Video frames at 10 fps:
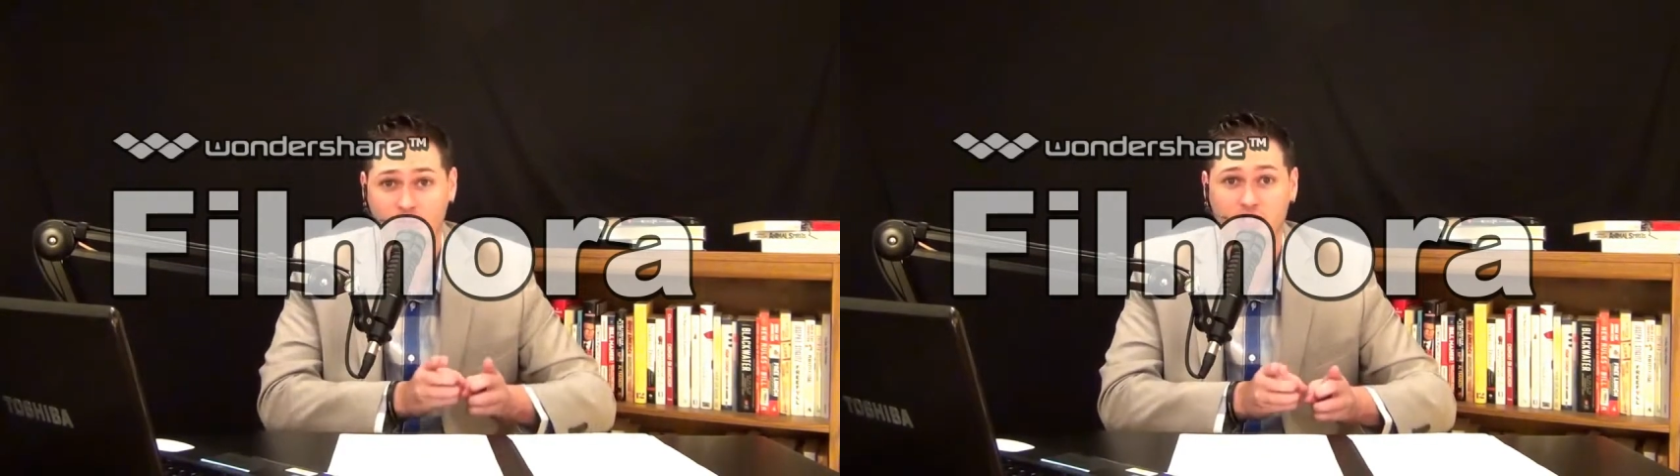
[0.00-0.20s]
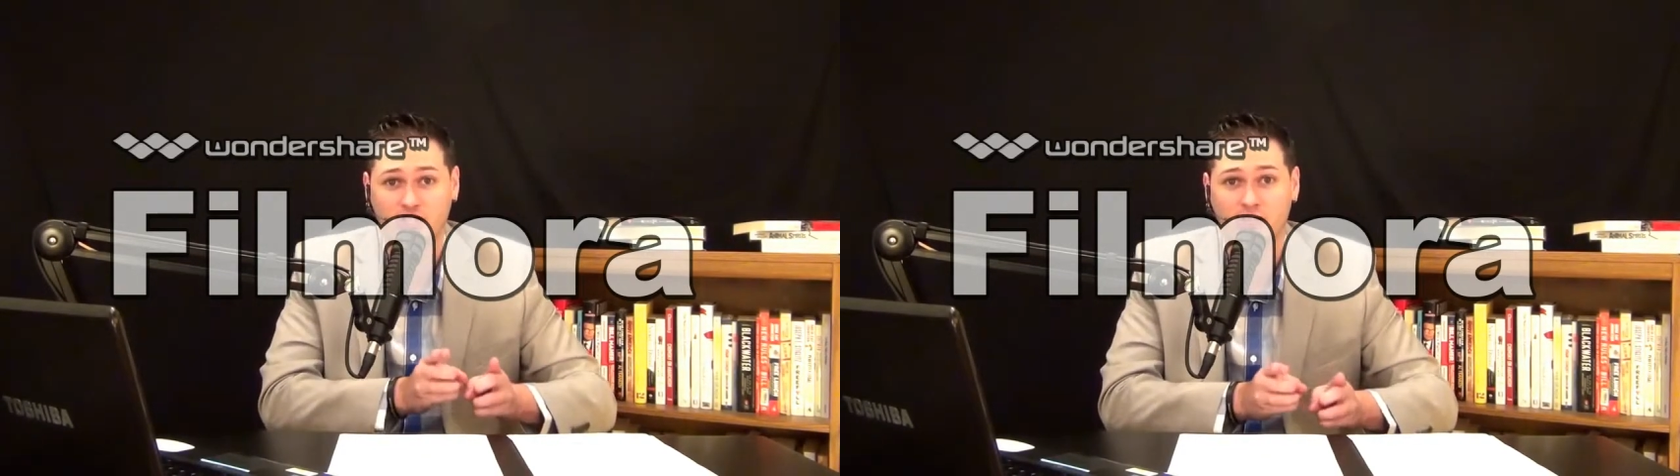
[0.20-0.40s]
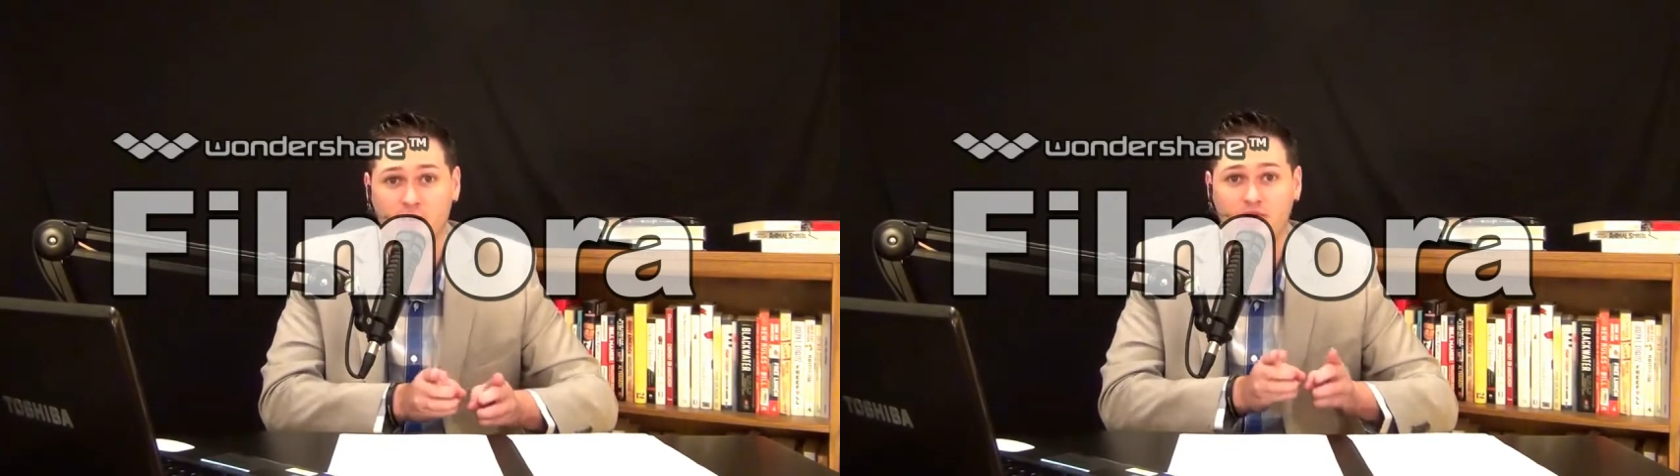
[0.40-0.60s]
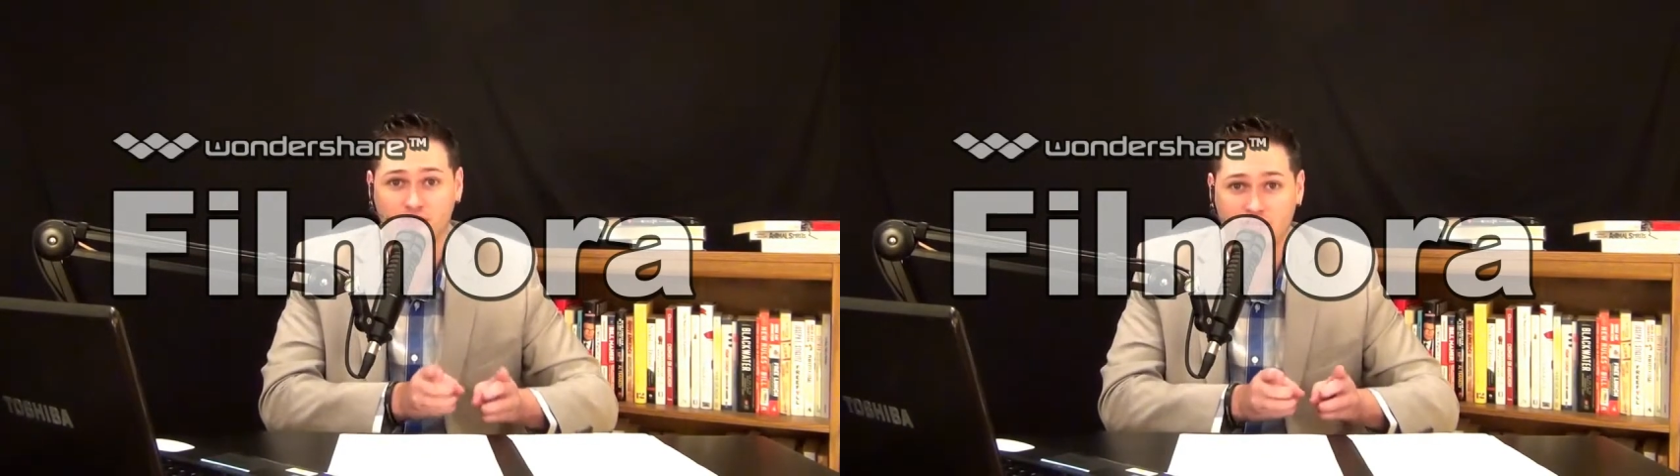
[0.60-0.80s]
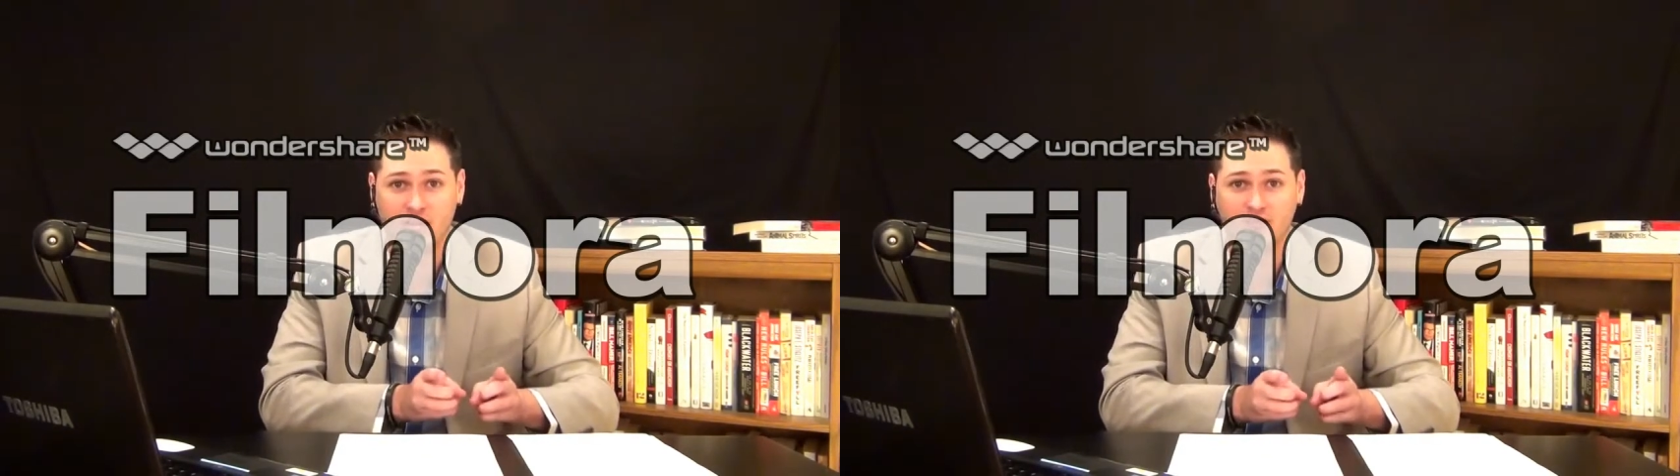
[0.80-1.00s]
that GMOs
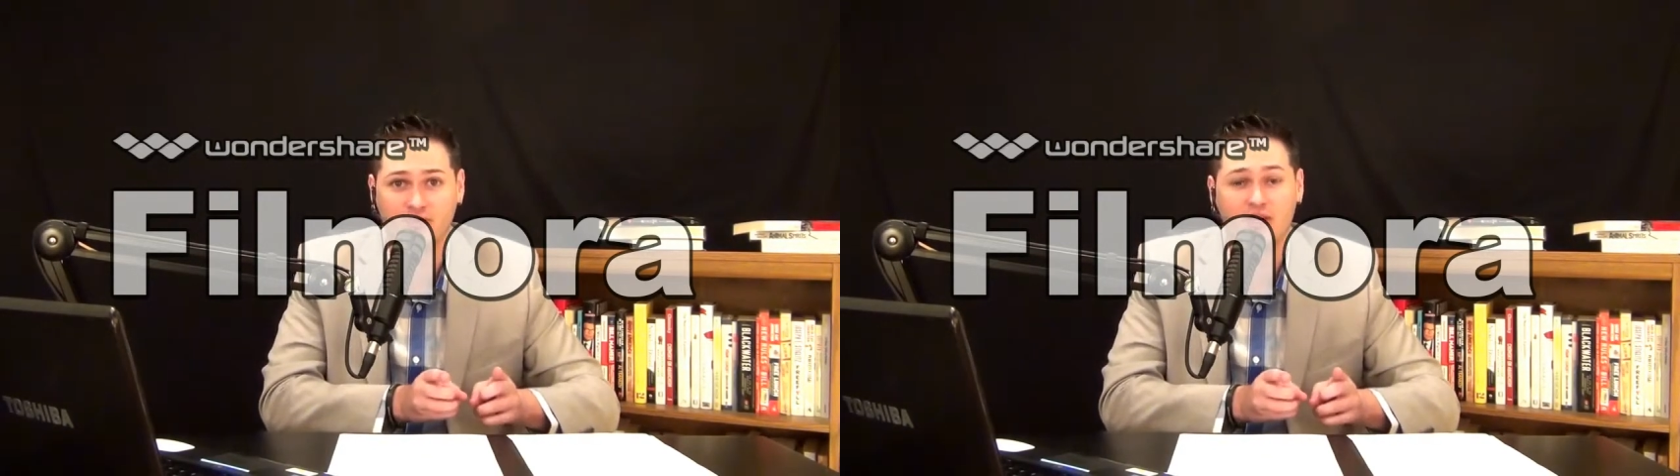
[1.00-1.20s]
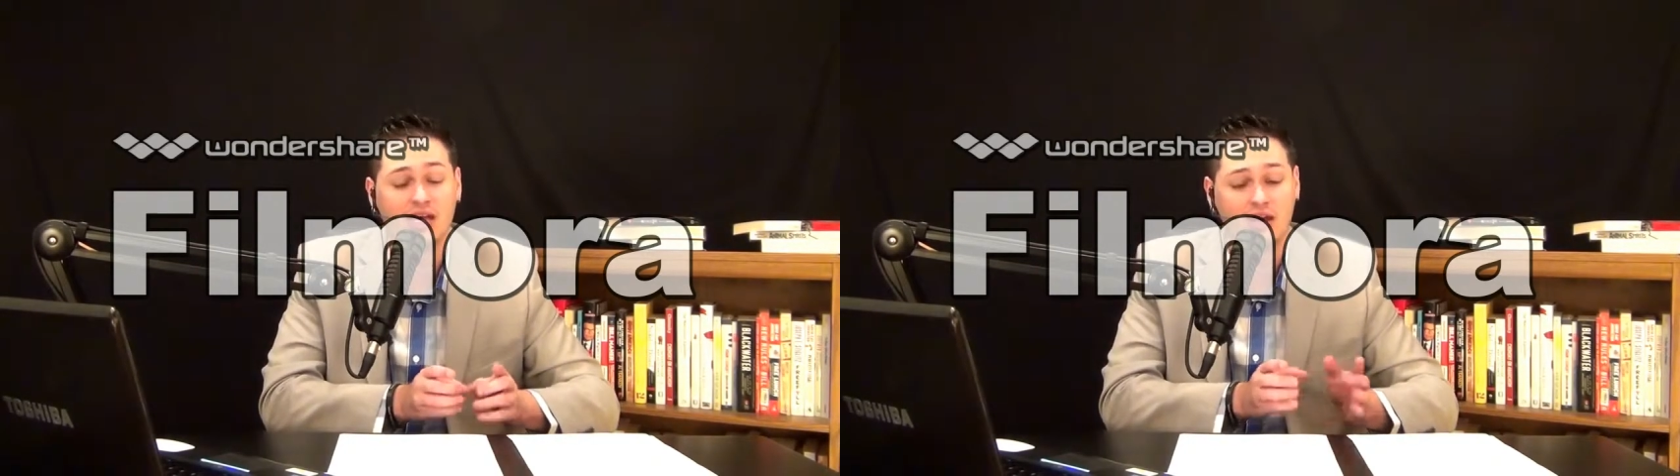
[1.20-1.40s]
are safe.